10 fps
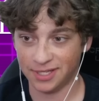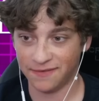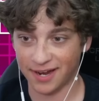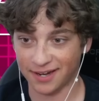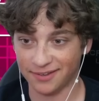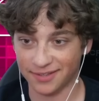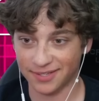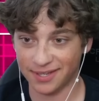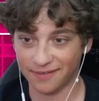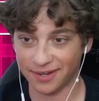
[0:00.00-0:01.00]
Let's see if I can do this.
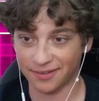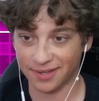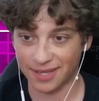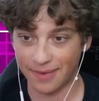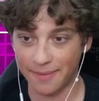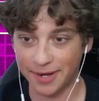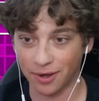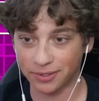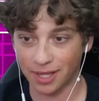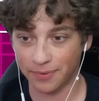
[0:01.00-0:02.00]
Let's see if I can do this. I mean, I'm in
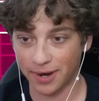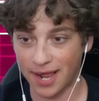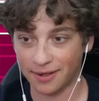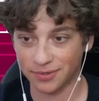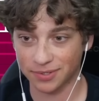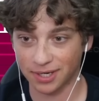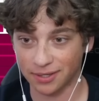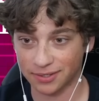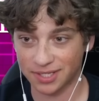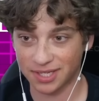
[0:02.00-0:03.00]
no clip right now, so it's gonna
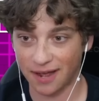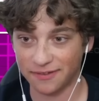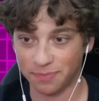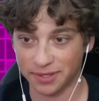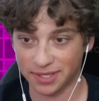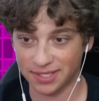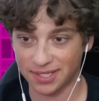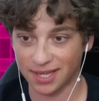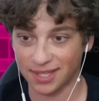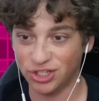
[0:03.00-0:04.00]
look scuffed, but this
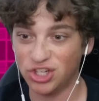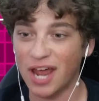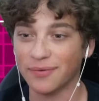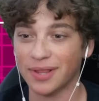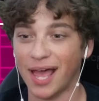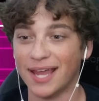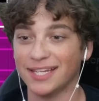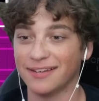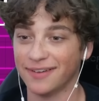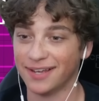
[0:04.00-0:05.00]
is like the general
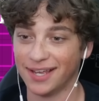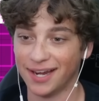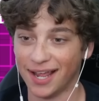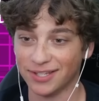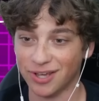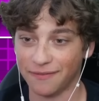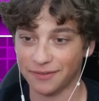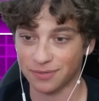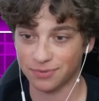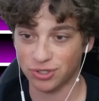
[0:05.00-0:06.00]
idea of it, and ends off
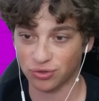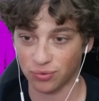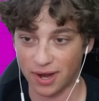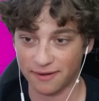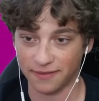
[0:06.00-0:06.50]
with some straight